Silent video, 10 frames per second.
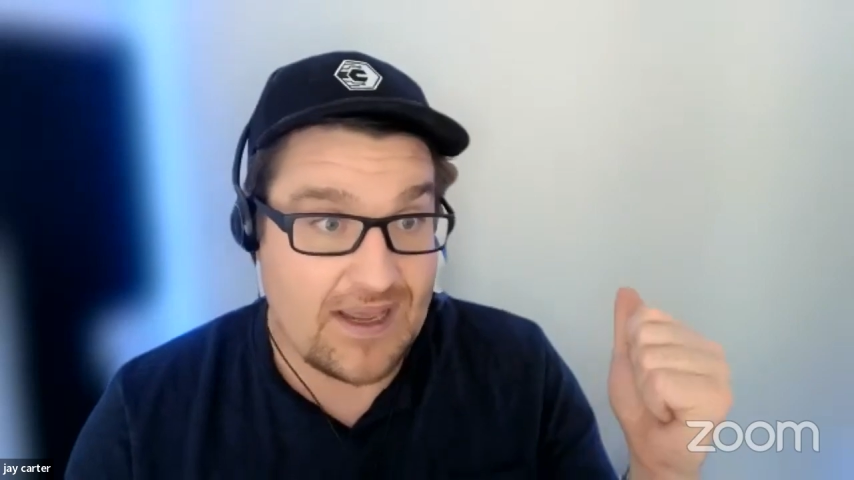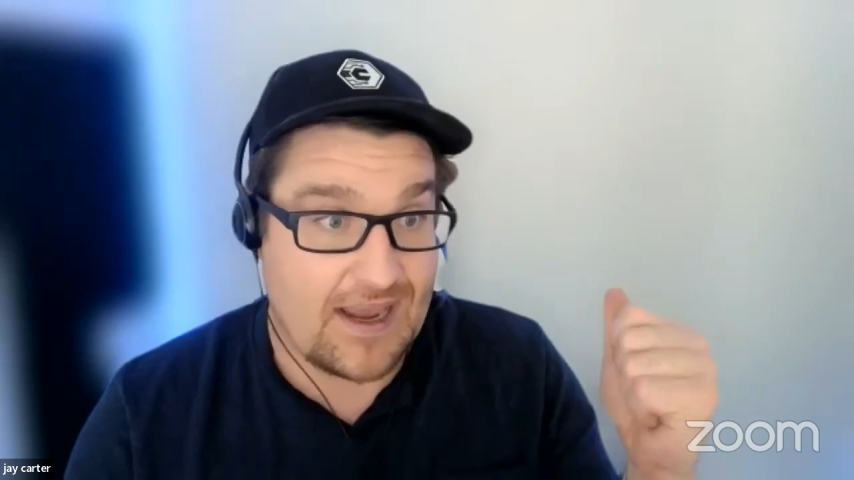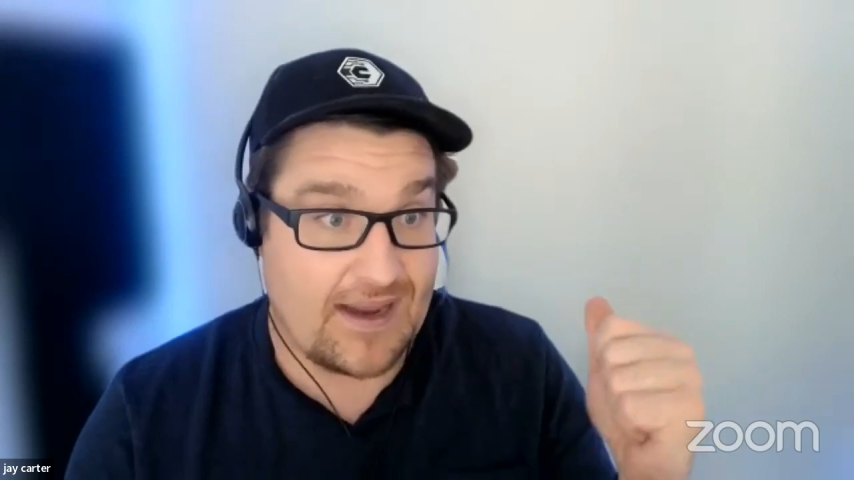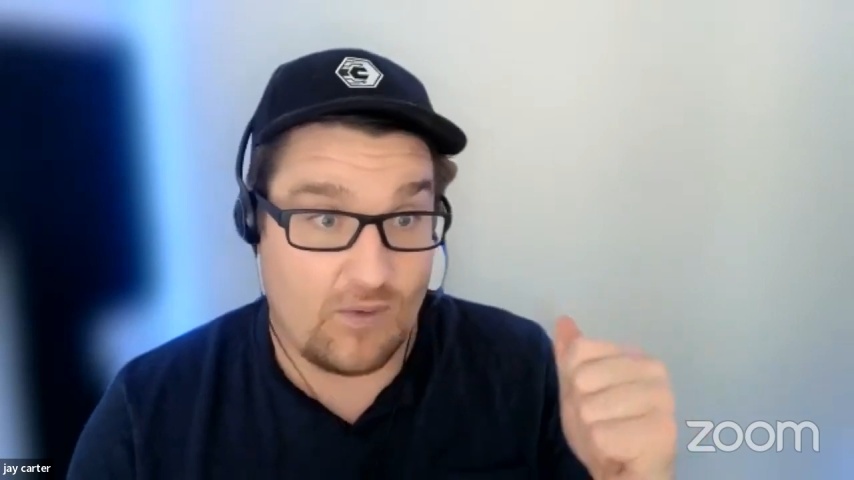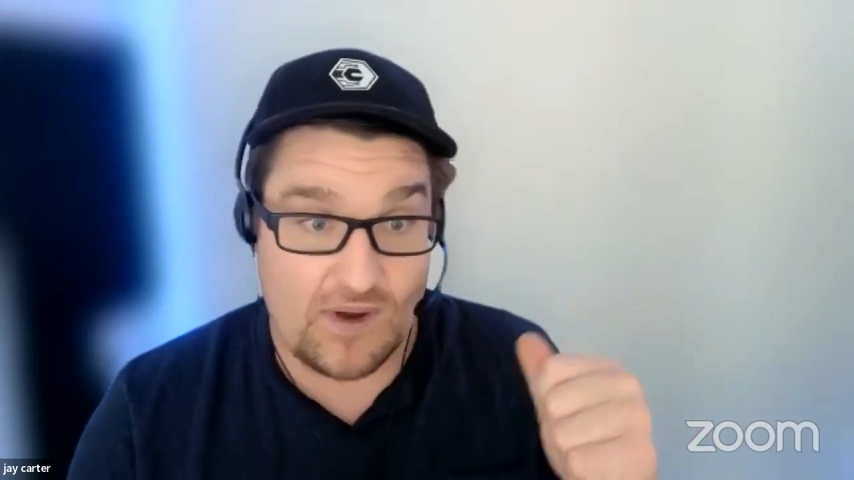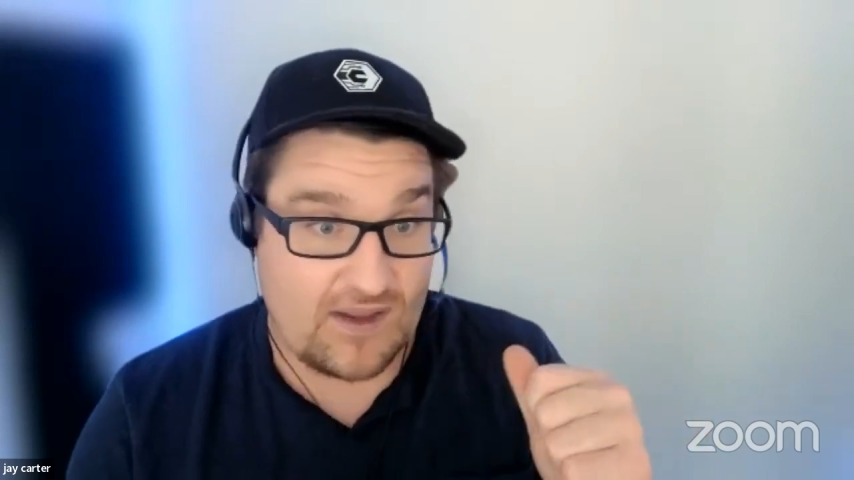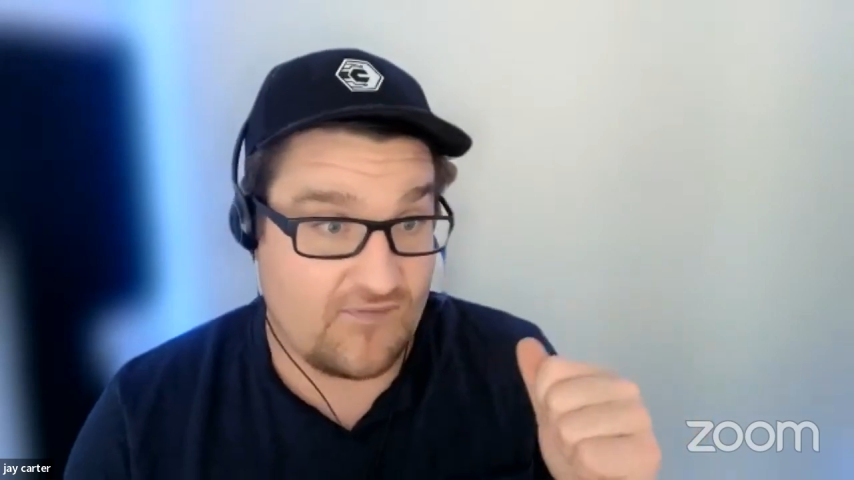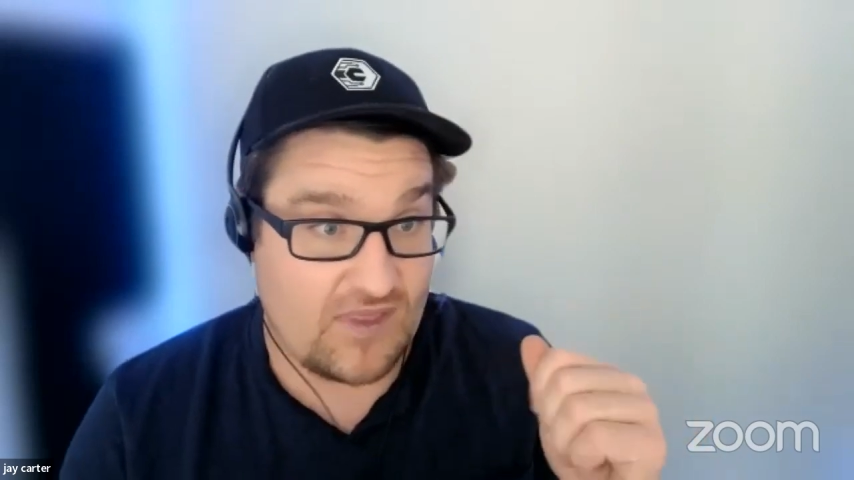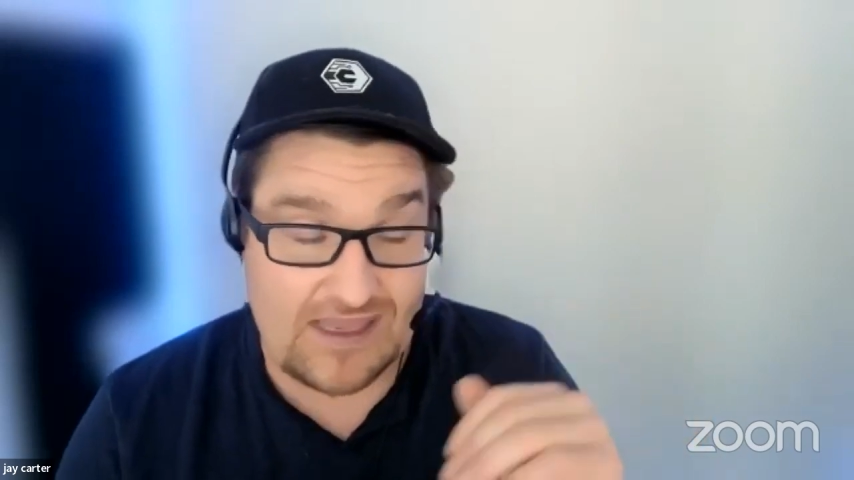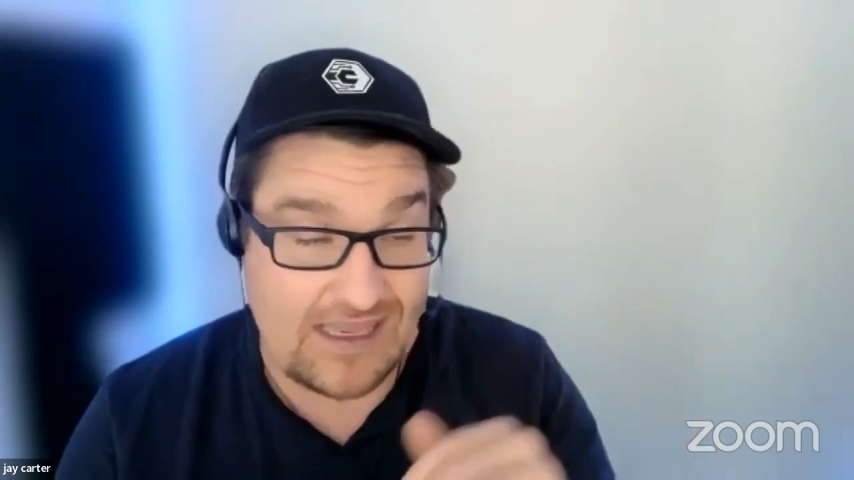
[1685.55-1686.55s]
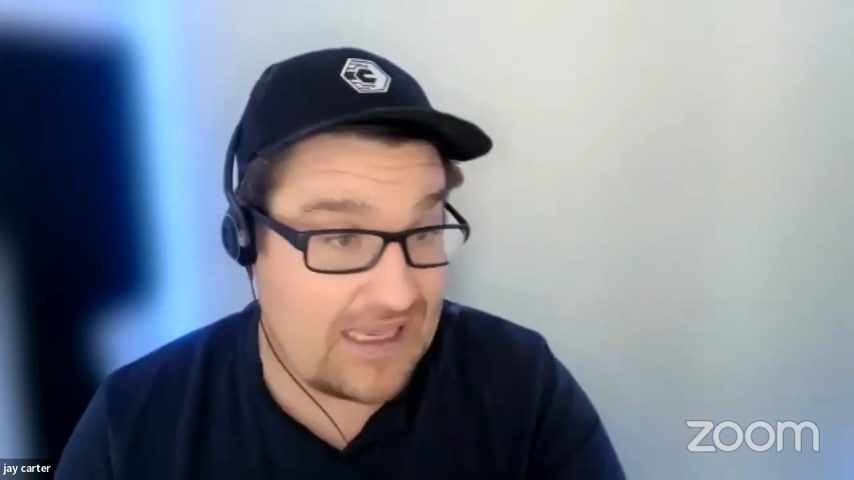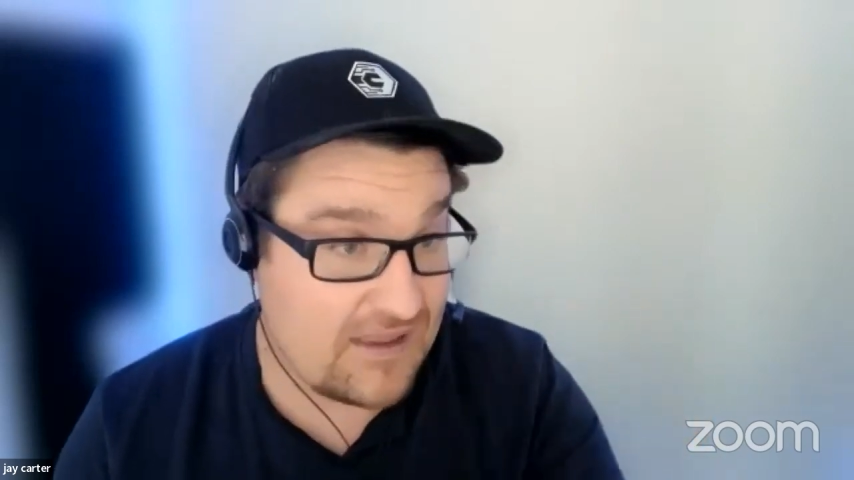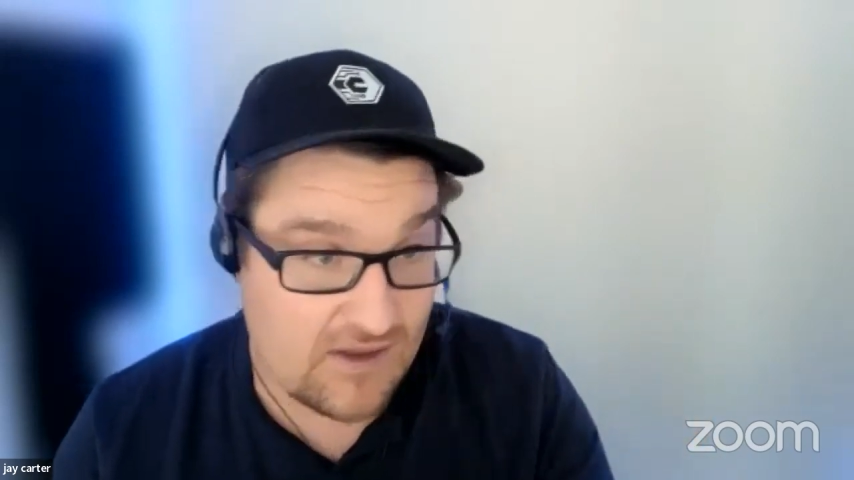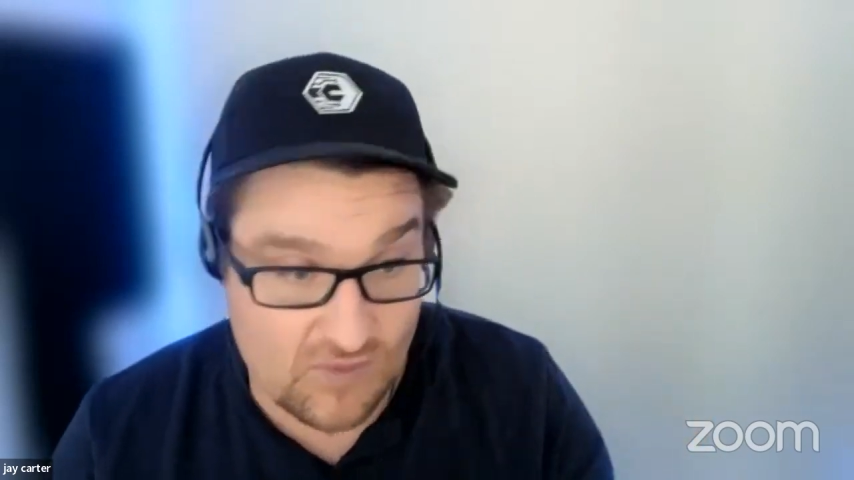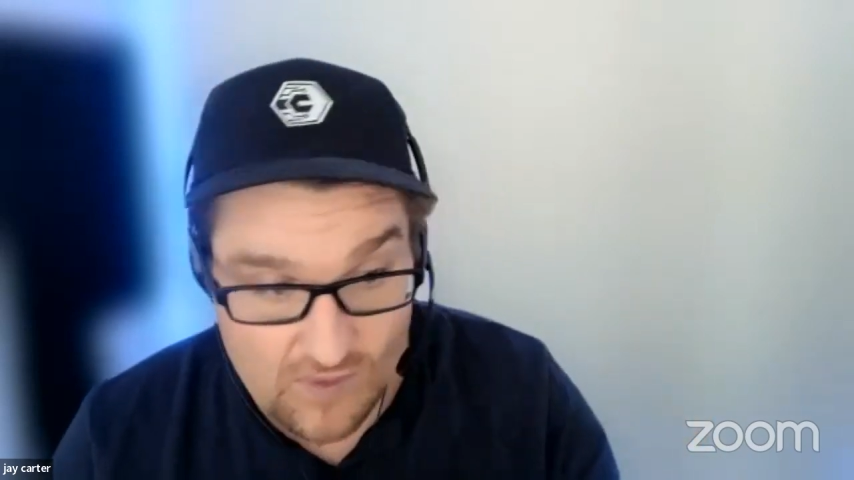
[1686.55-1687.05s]
and I want to give you the
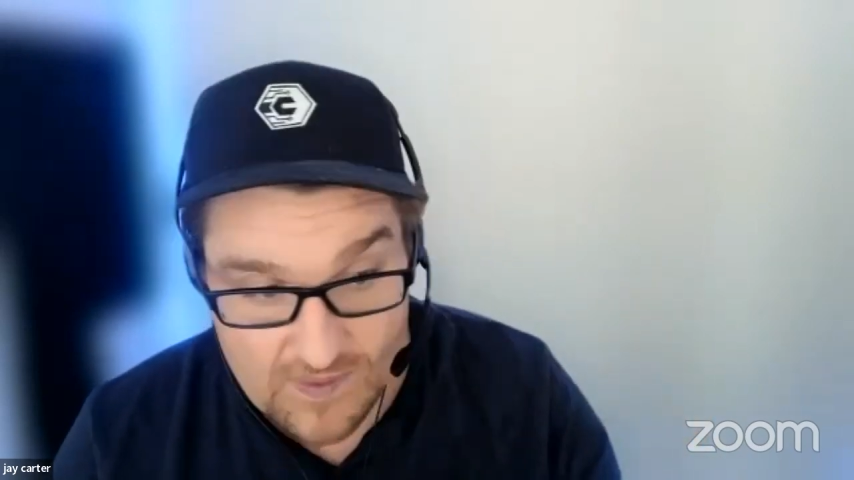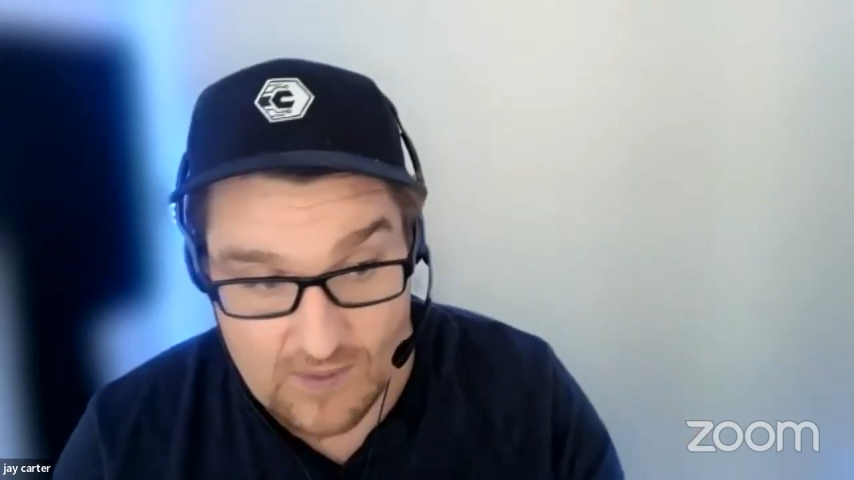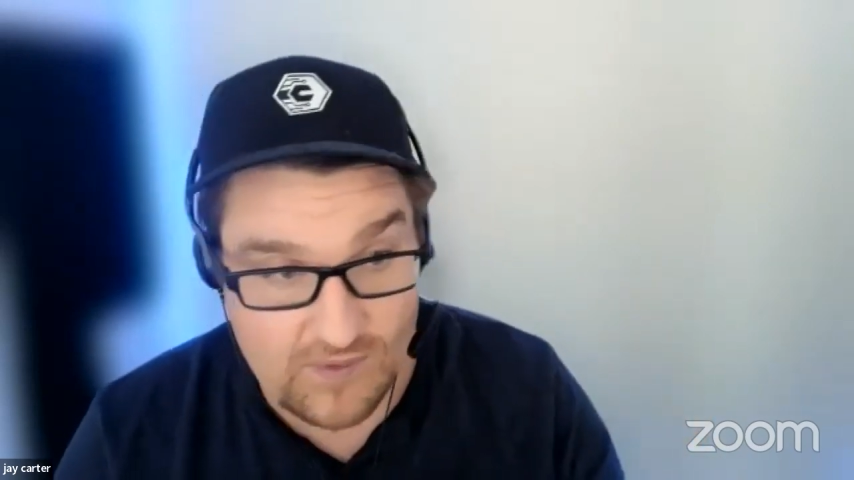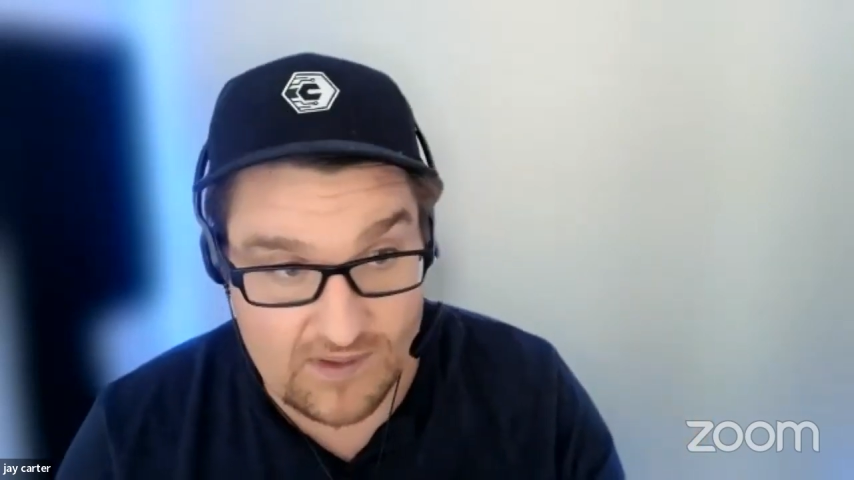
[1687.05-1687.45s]
easiest one that